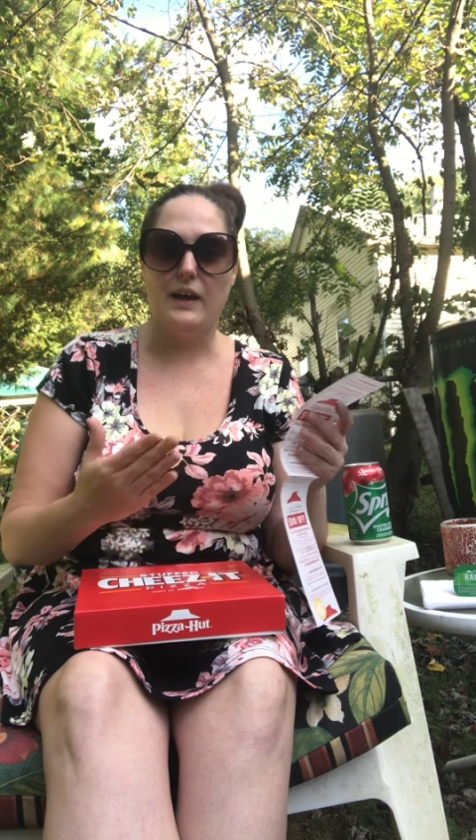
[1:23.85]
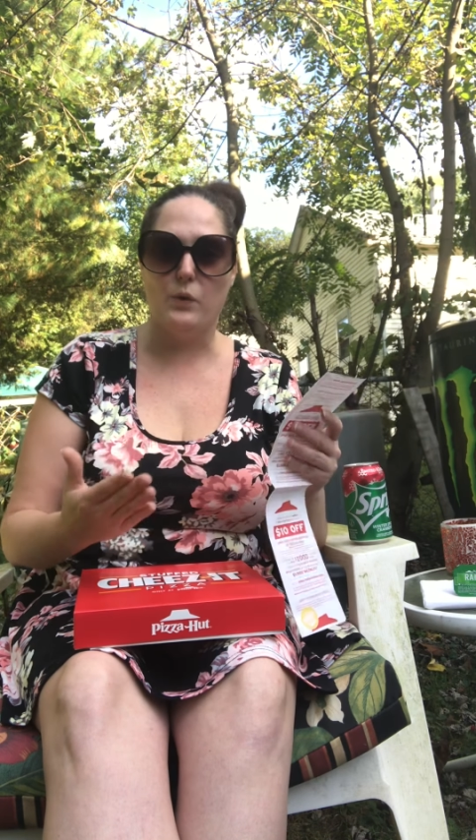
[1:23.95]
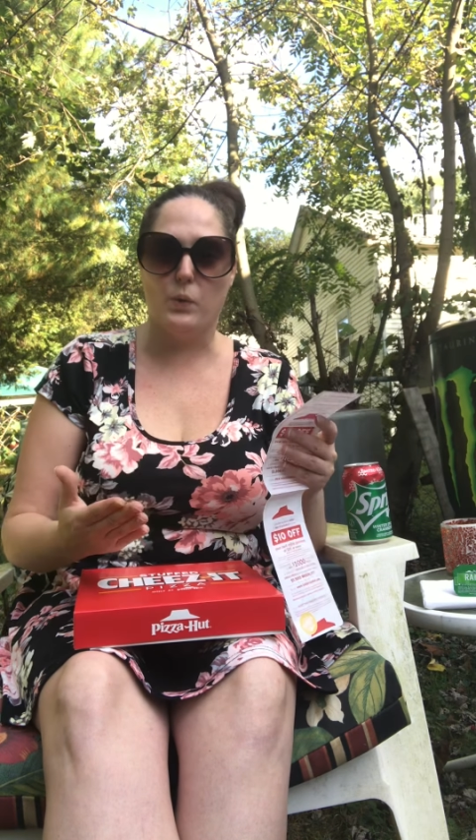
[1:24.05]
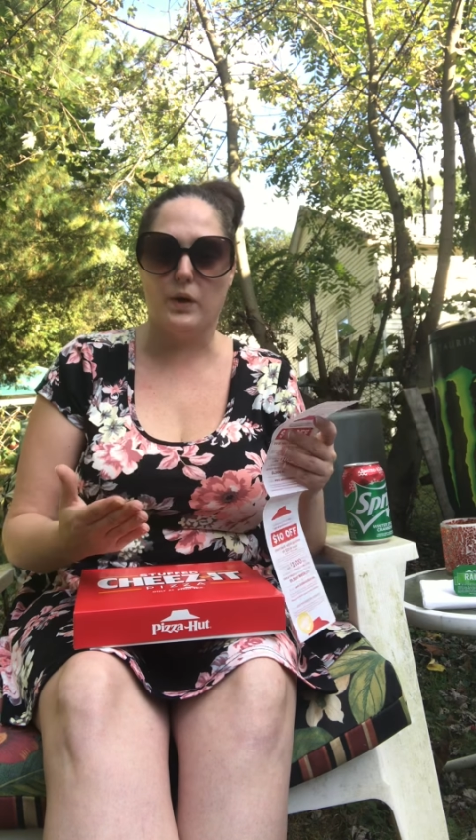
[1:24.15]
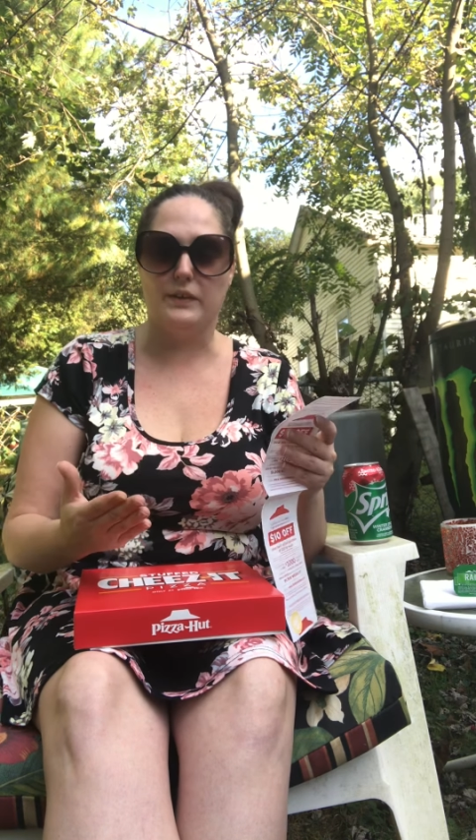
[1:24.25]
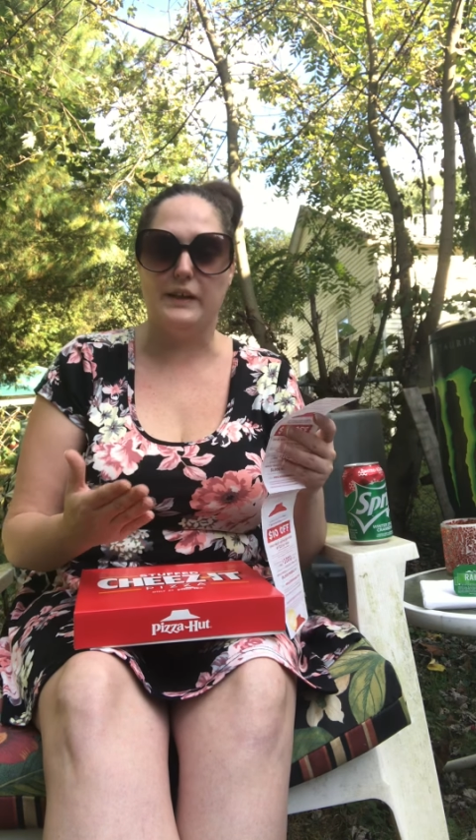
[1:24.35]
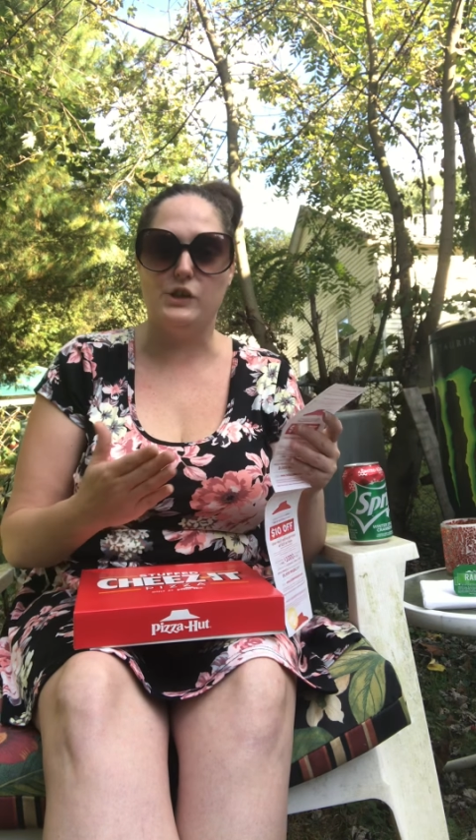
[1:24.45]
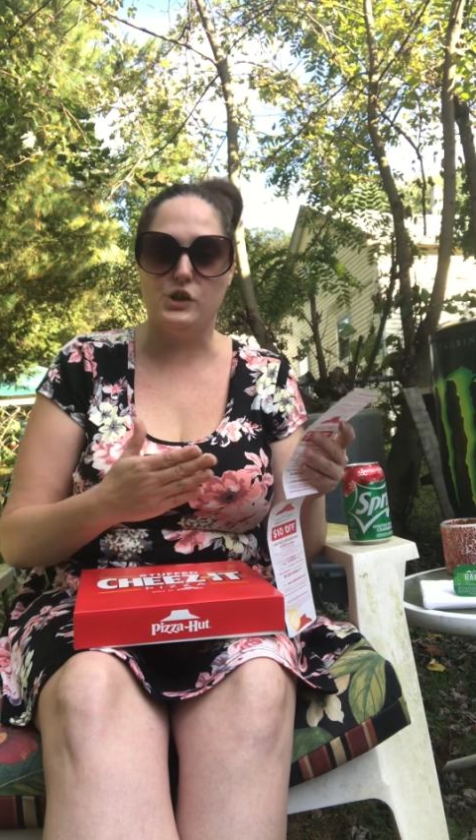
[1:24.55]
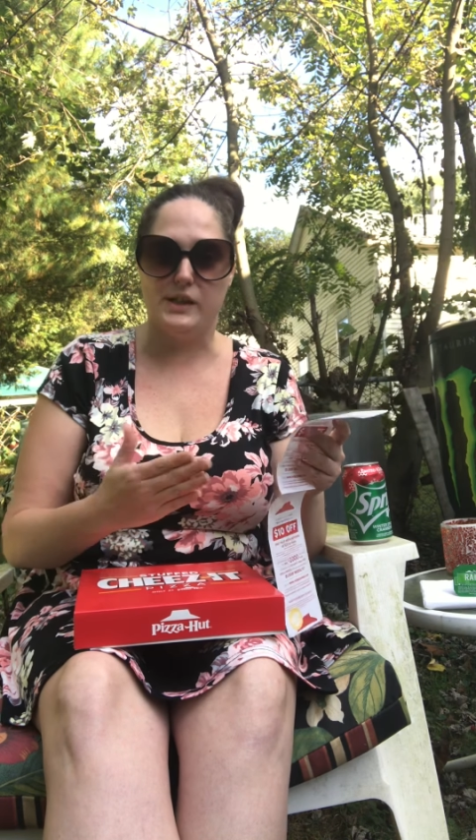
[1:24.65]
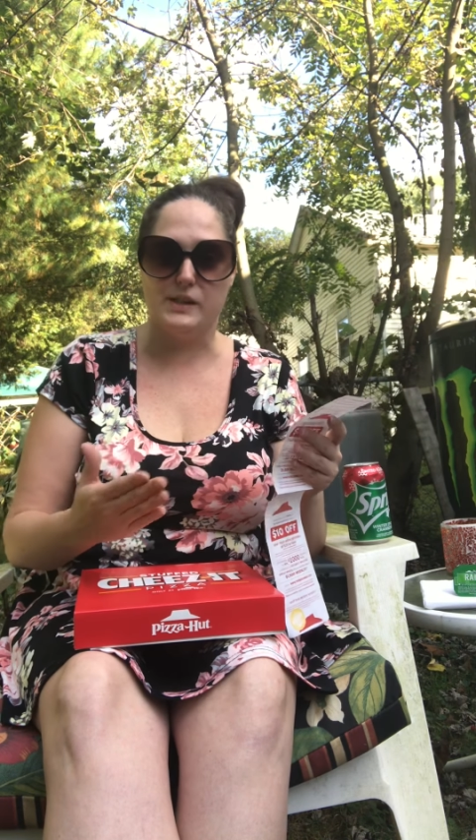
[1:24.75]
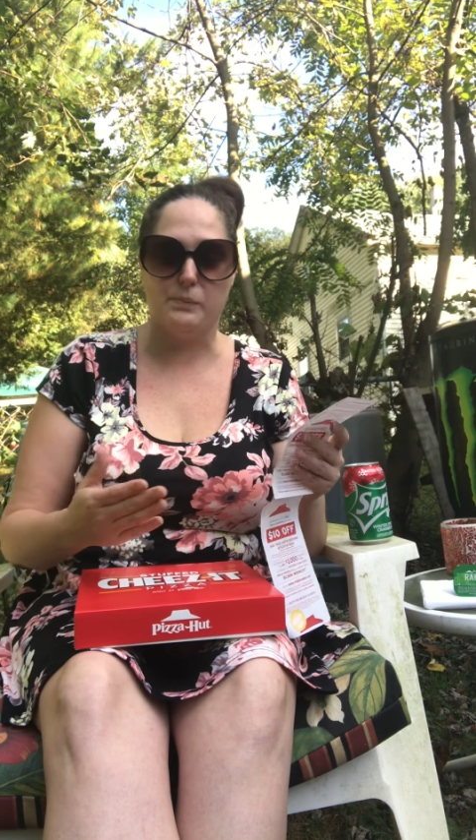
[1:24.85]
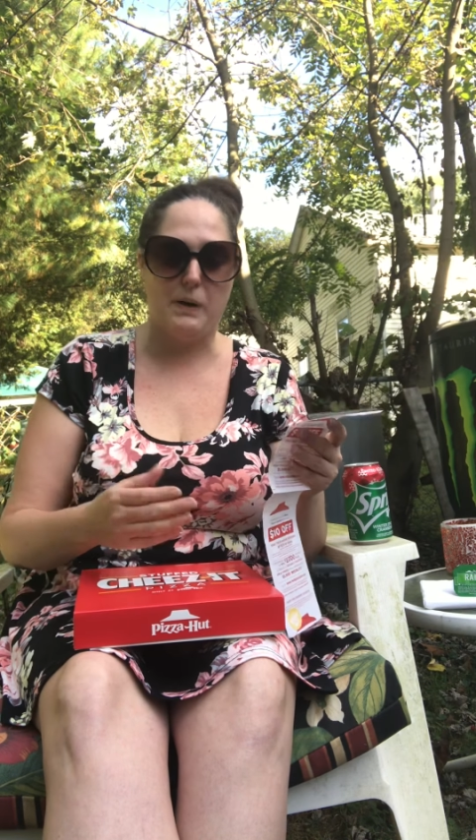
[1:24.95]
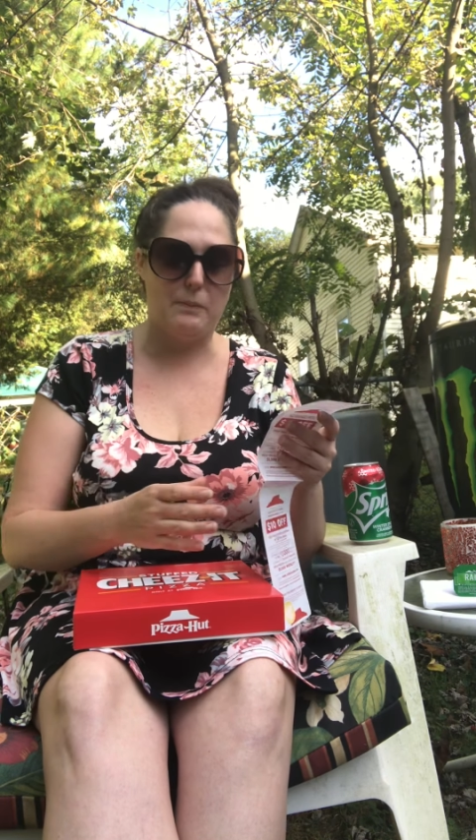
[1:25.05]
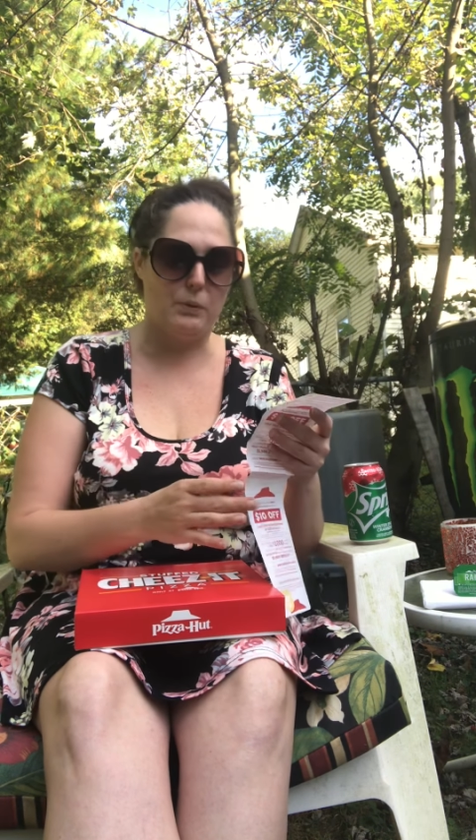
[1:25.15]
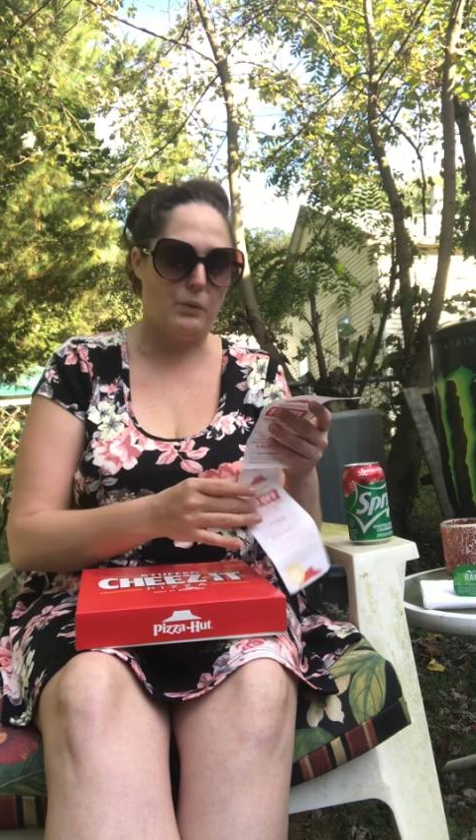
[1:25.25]
or the cheese and
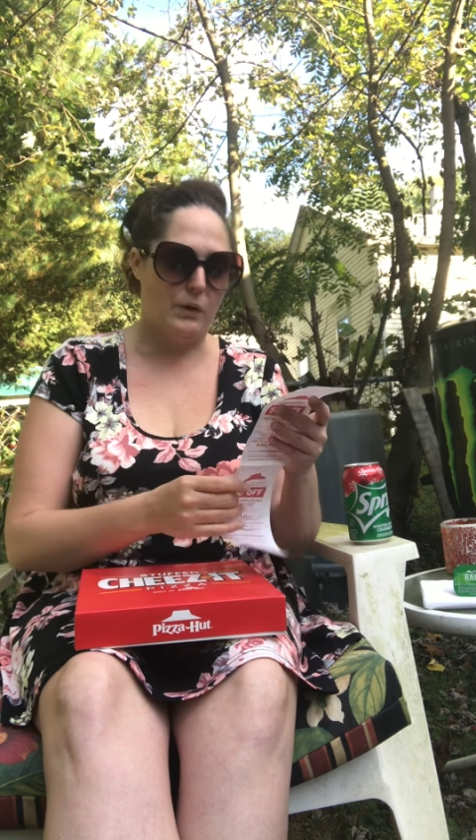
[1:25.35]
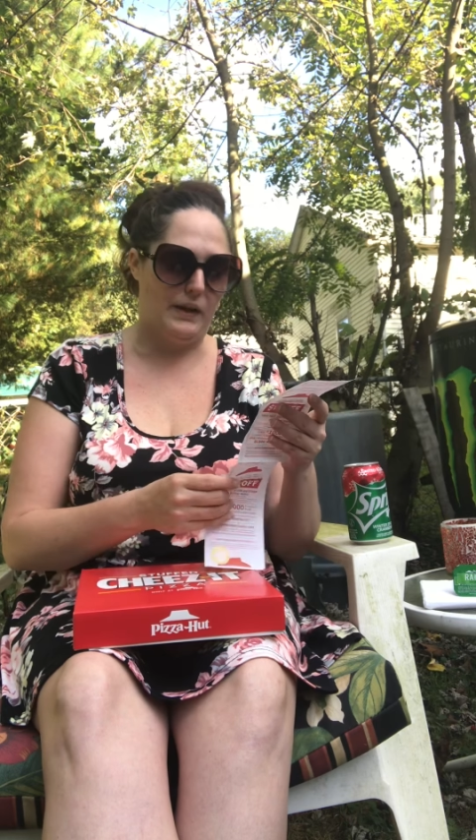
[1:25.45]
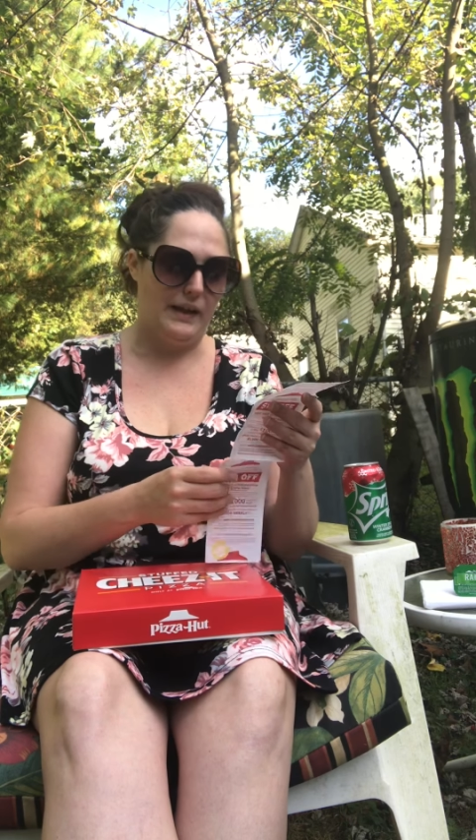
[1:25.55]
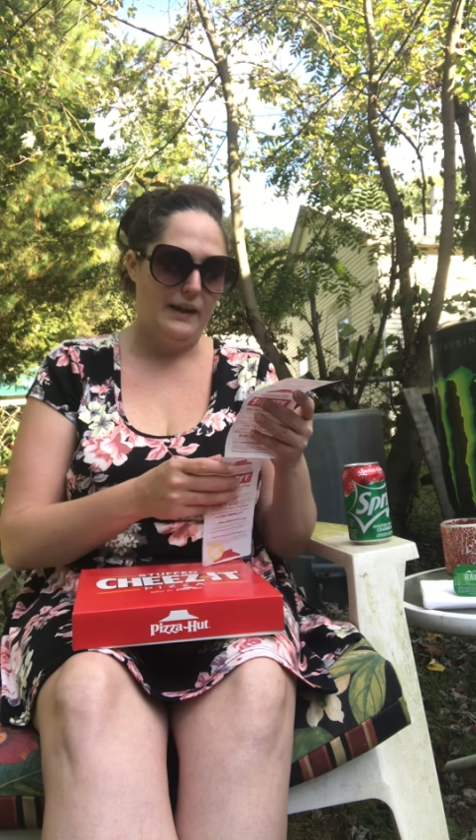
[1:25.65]
pepperoni.